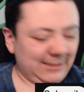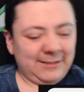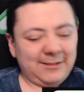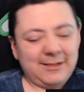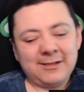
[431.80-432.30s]

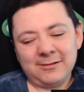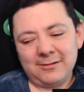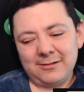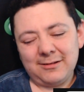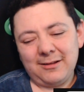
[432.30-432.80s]
it
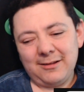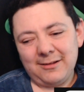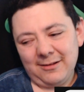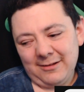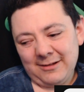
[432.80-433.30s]

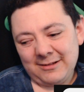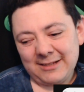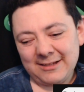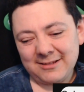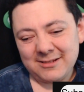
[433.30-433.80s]

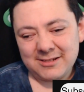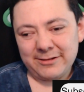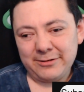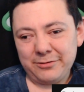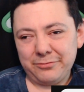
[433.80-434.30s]
tends
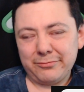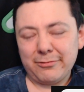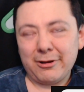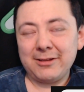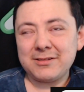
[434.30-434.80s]
to
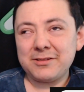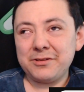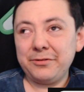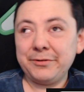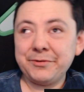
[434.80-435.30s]
want
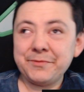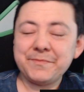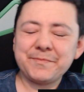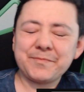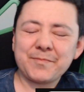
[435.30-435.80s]
to...
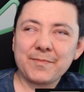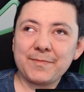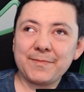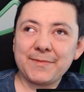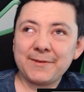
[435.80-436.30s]

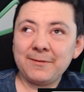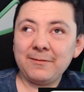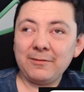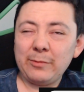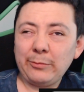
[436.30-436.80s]

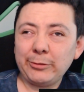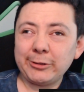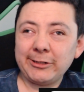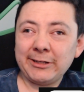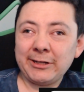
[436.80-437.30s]

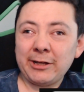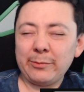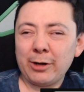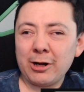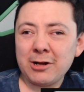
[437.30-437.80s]
Remember,
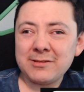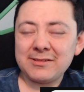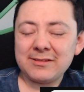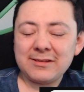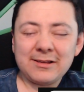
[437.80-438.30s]

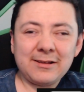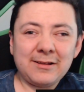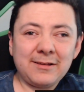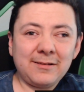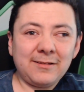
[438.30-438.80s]
Mars,
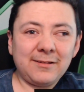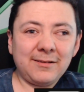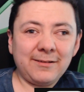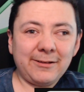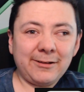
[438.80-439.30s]

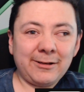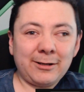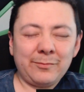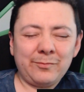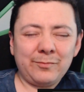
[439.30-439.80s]

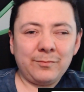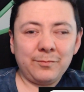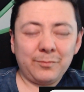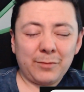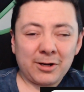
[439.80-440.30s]
the
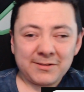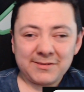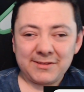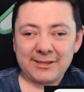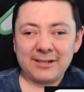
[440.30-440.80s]

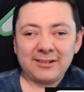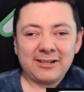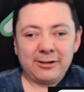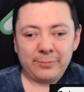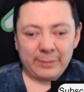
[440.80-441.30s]
thing
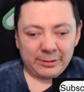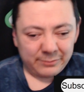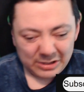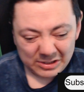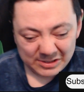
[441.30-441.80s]
to know about
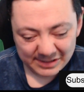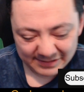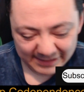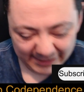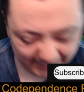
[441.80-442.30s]
Mars
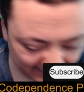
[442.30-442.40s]
is that